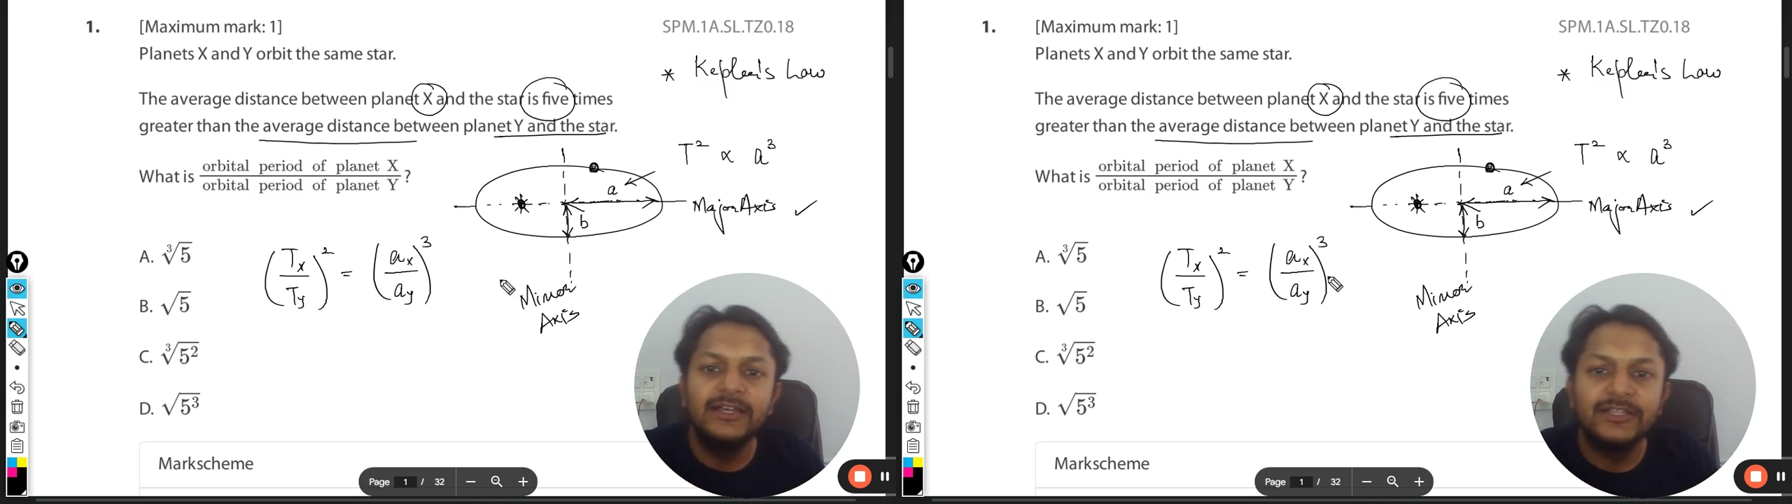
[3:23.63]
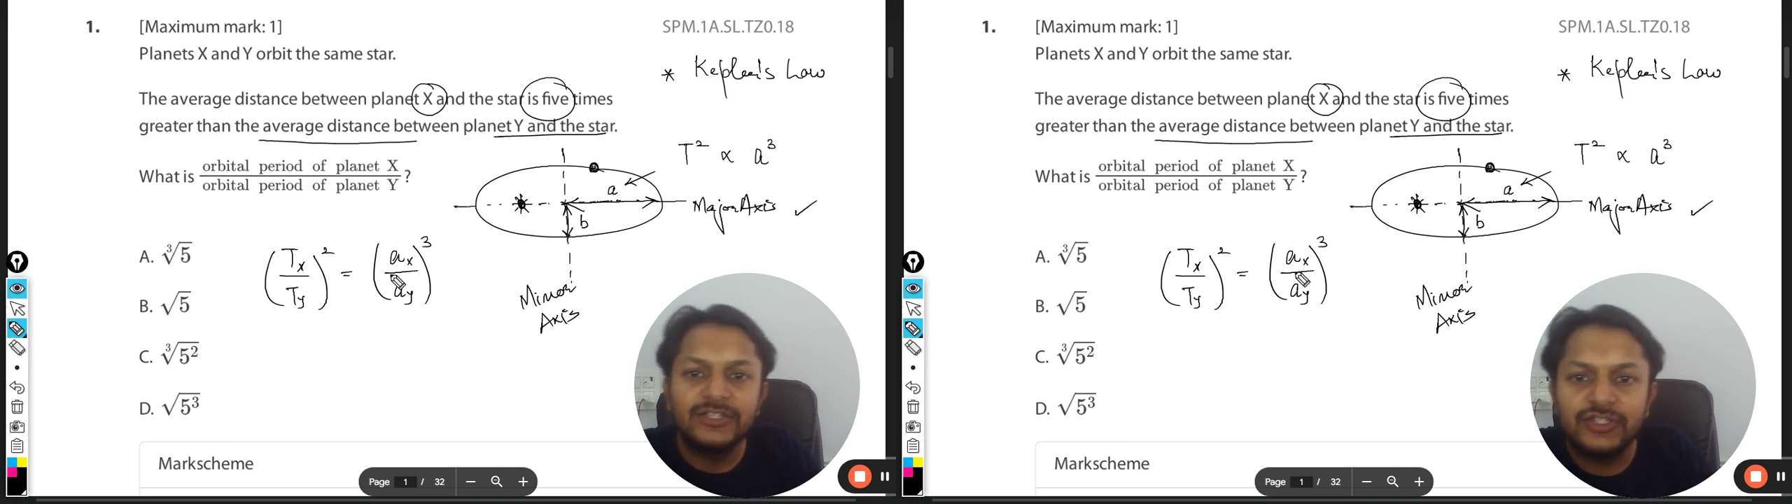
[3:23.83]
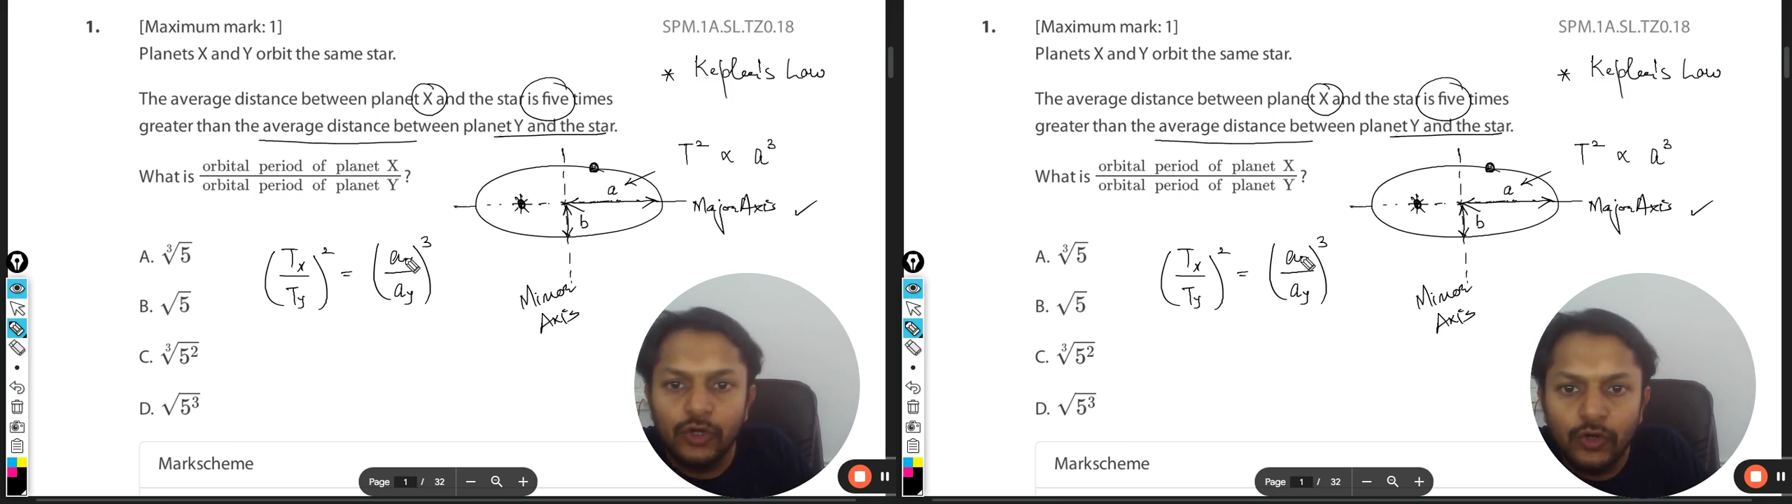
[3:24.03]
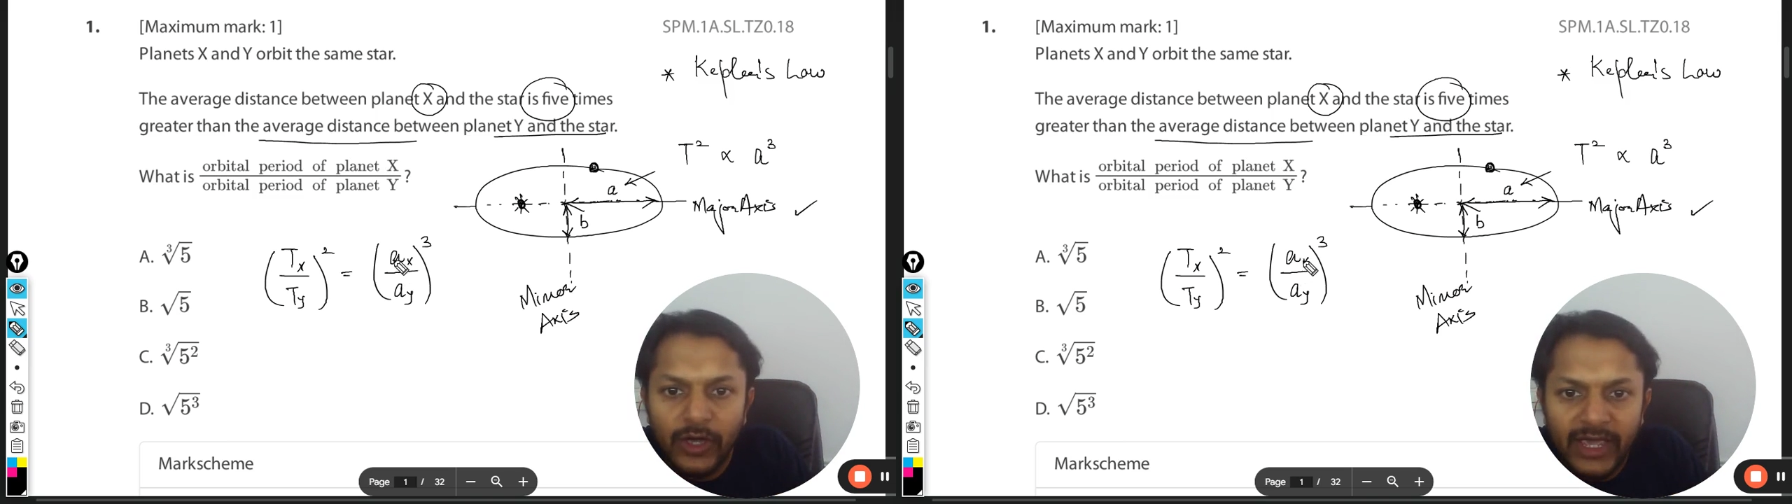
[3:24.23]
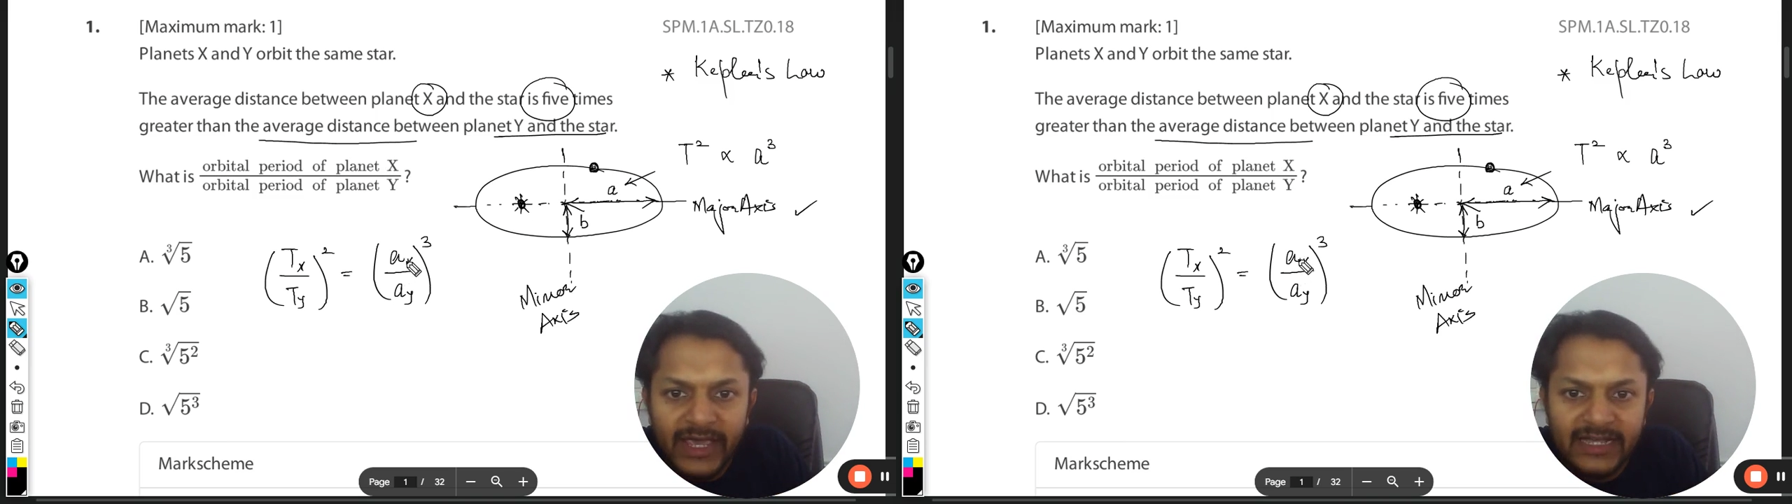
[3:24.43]

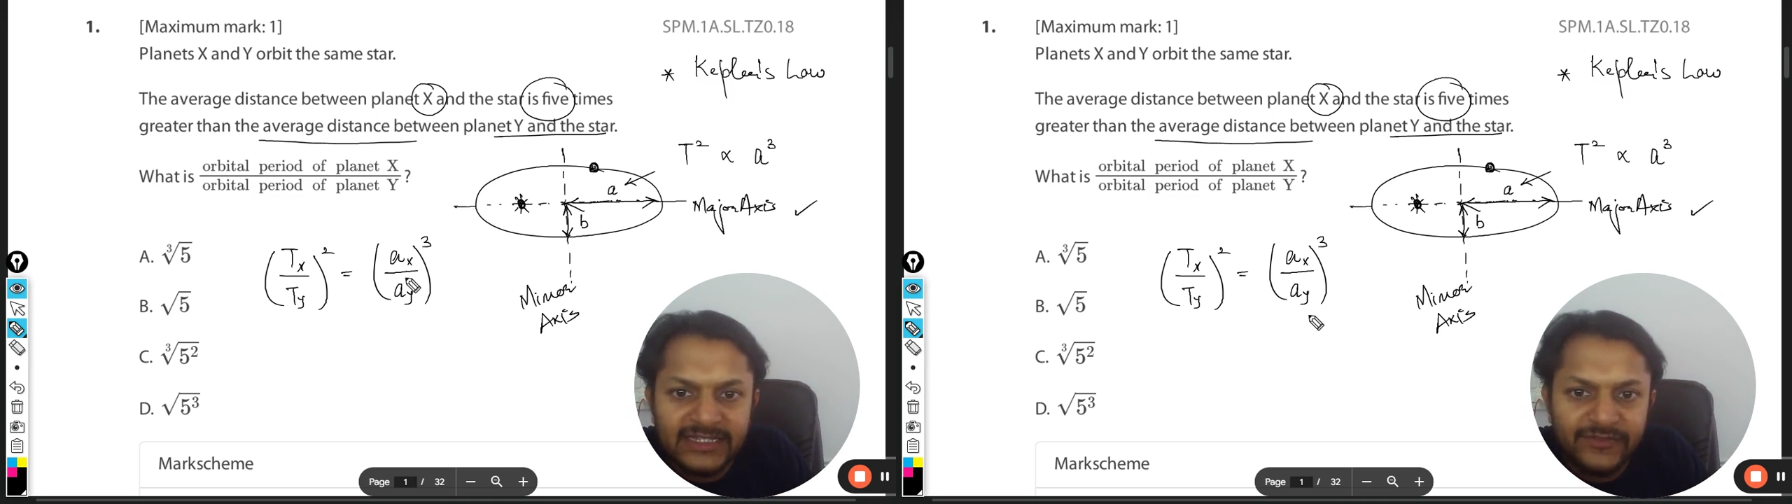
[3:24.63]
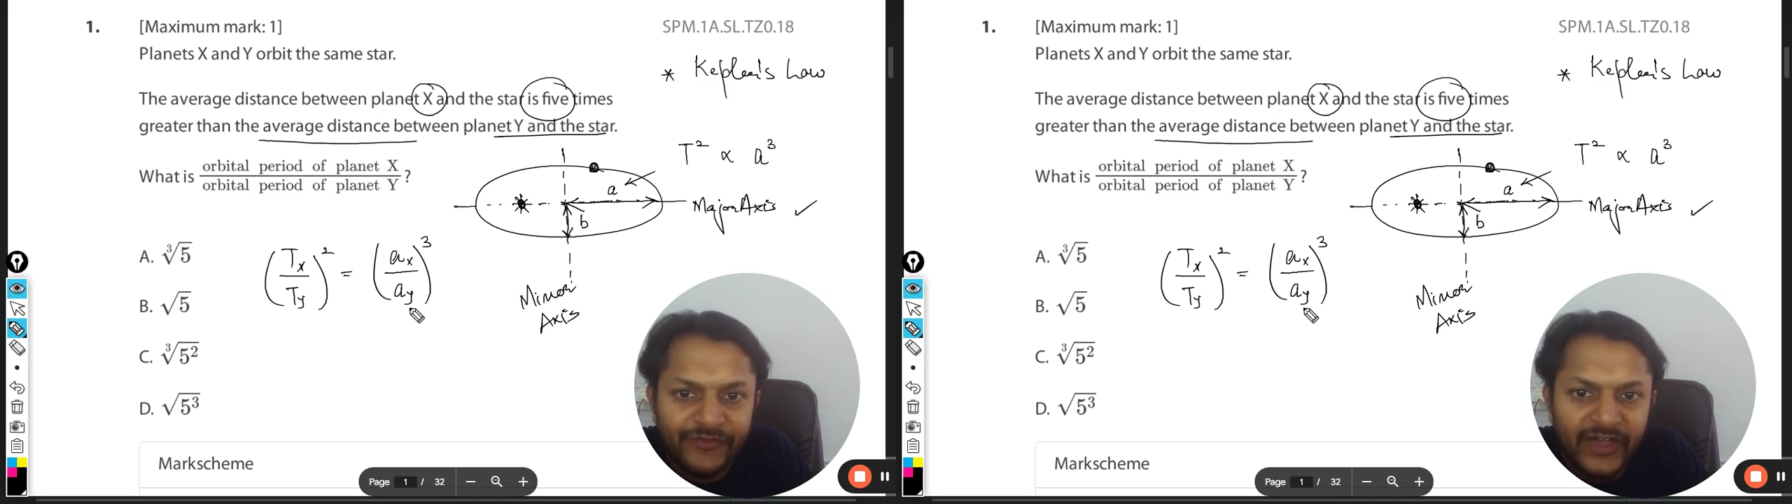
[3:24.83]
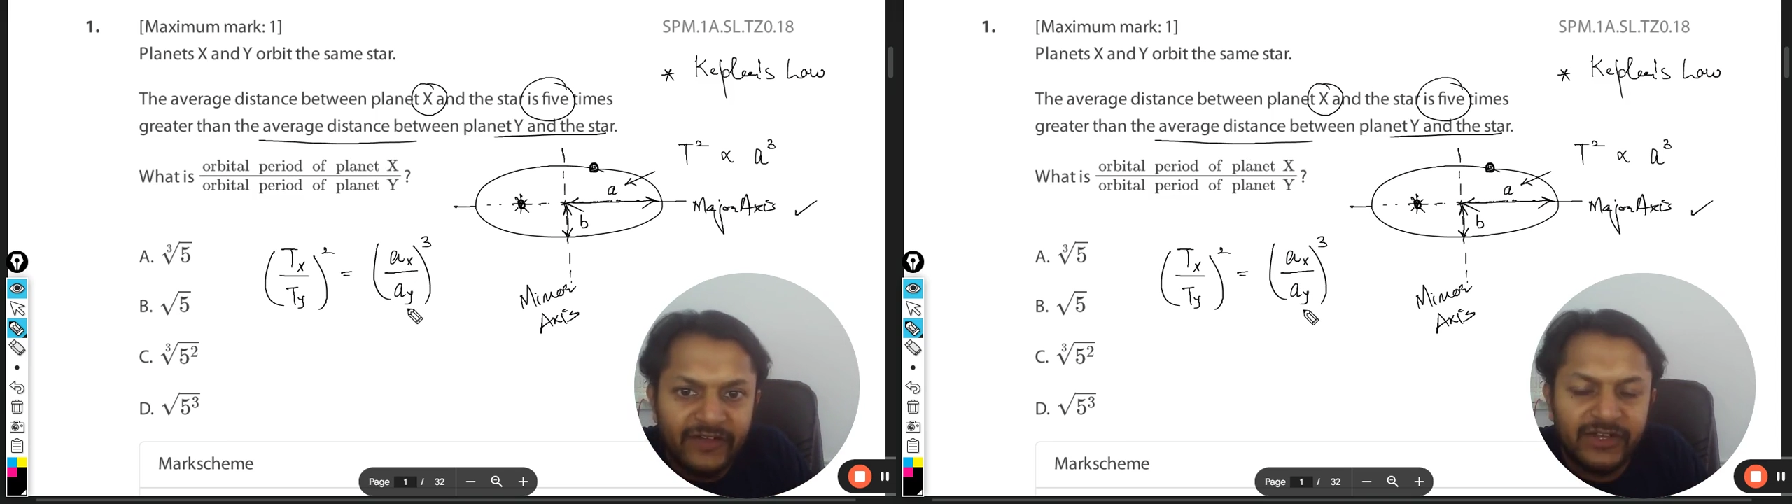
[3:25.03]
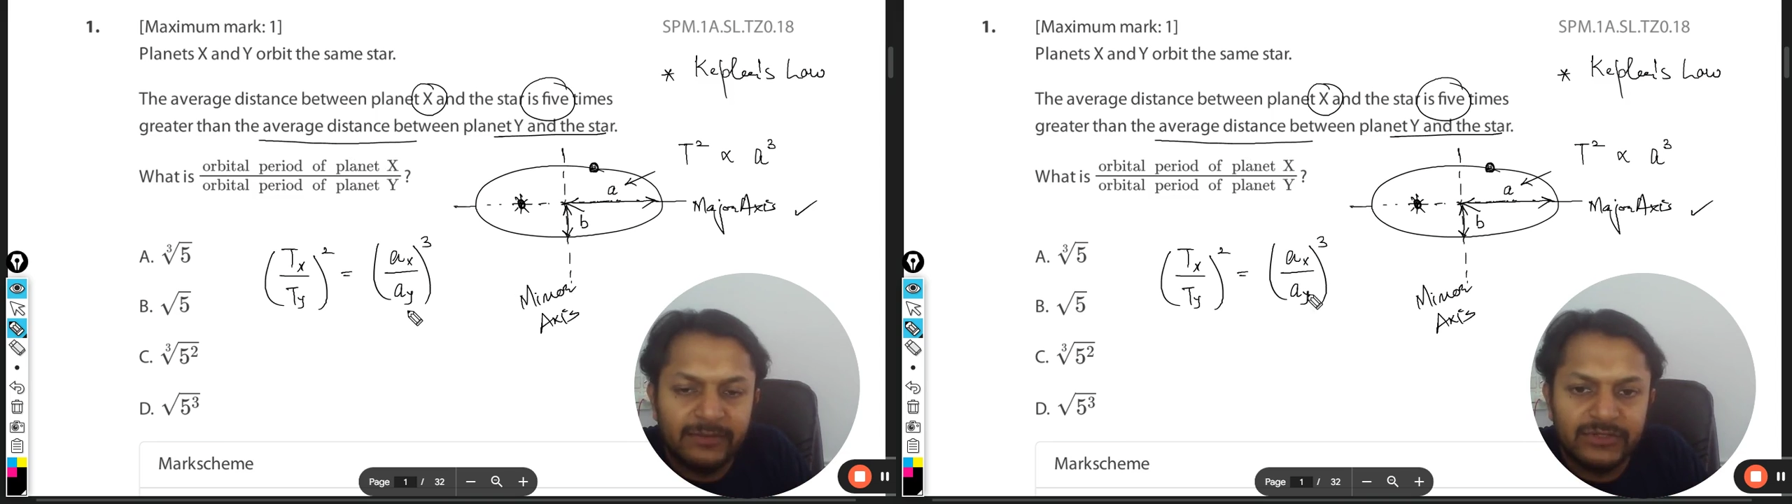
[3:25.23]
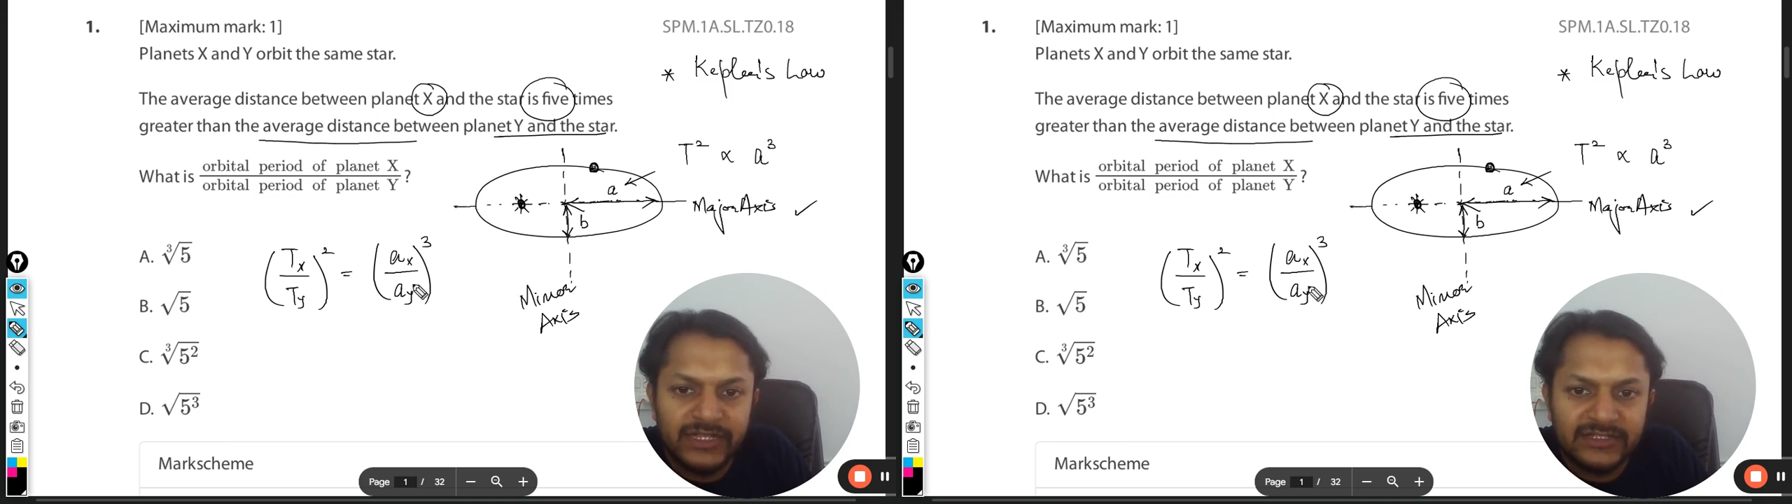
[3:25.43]
So AX is five
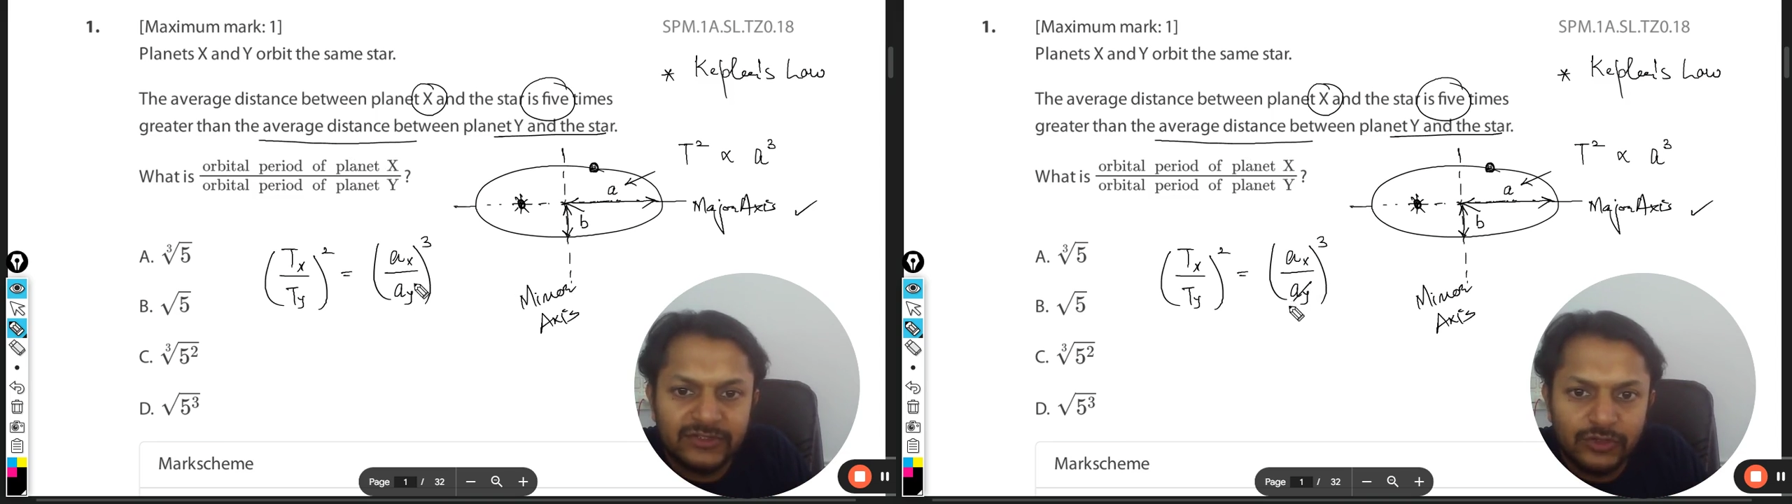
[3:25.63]
times this.